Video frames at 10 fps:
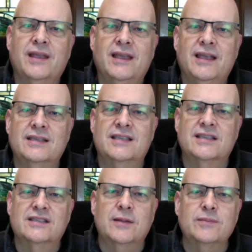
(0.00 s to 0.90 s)
is
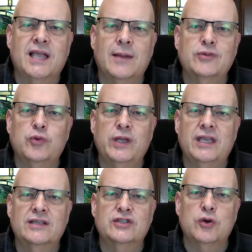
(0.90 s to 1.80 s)
that sometimes we
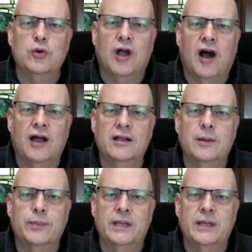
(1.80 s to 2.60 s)
get so caught up